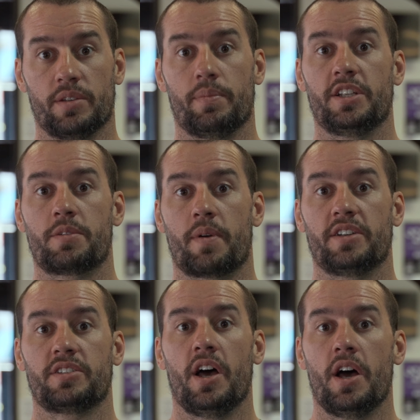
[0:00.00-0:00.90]
the bench
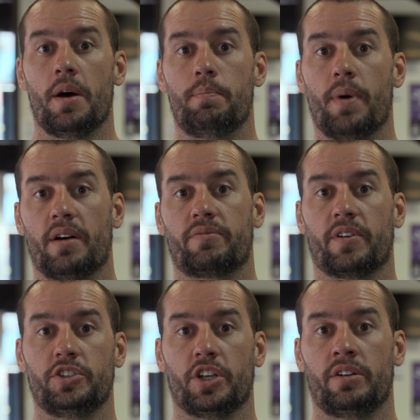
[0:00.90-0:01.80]
press. But
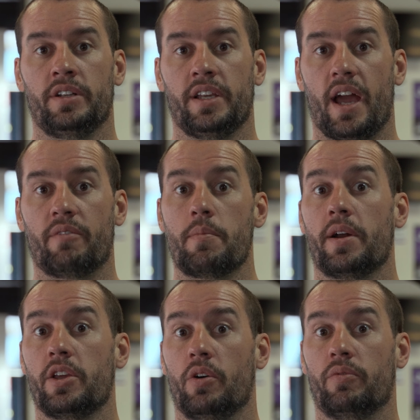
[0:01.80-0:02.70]
for generally
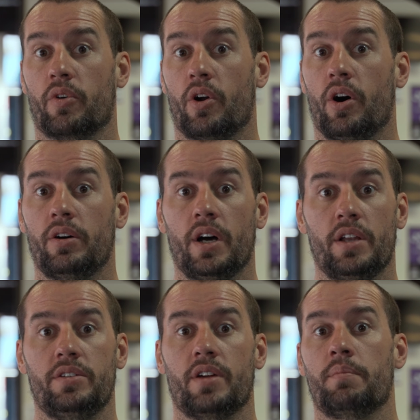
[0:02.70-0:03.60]
everybody overall,
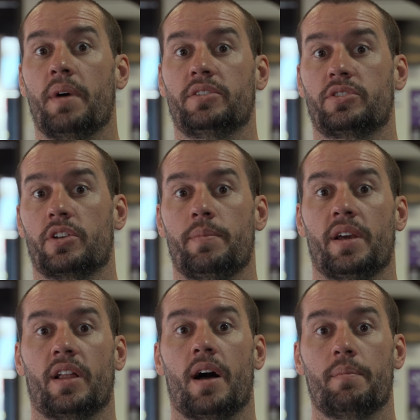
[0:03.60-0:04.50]
dumbbells is going to be
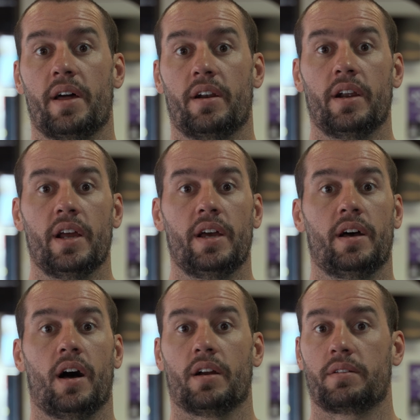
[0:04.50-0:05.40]
a lot better.
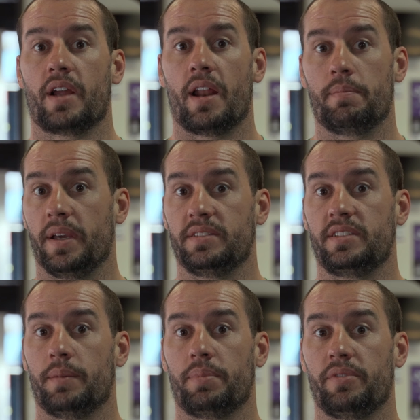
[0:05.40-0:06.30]
Kind of big
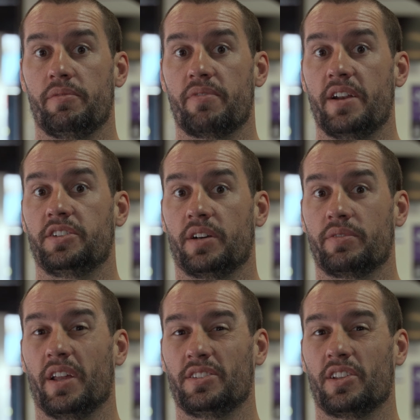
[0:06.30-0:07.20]
tip, if you find yourself
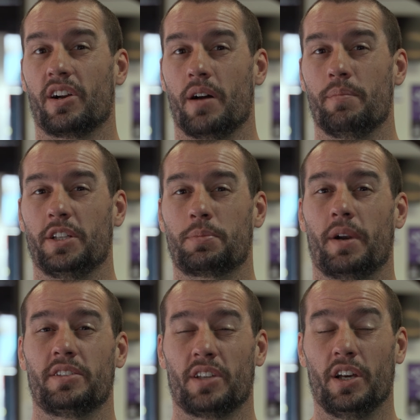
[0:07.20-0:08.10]
getting stuck on bench
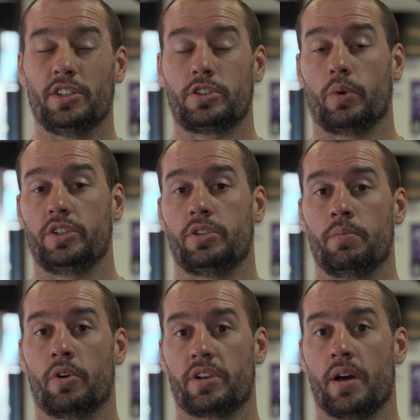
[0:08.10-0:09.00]
press, switch to
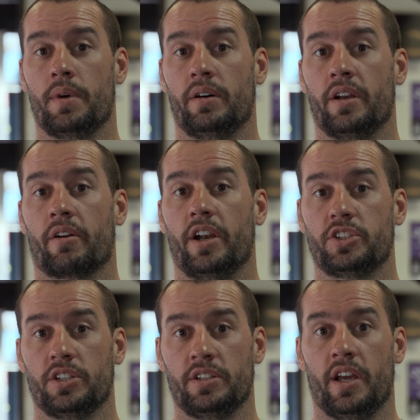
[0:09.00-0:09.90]
more dumbbell
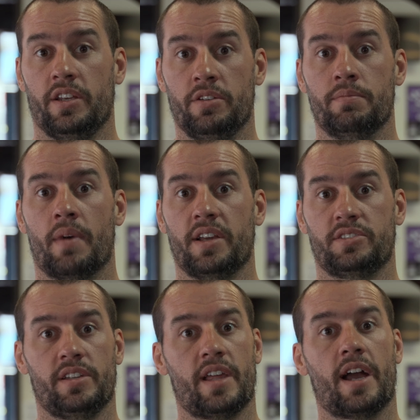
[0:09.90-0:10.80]
integration and you might
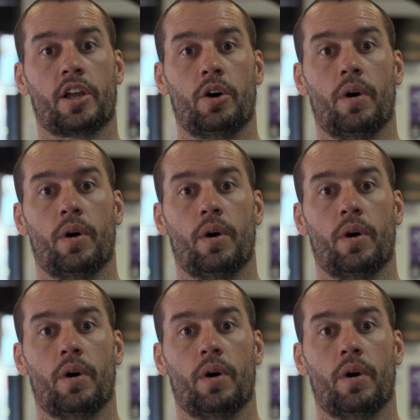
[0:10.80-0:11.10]
see that go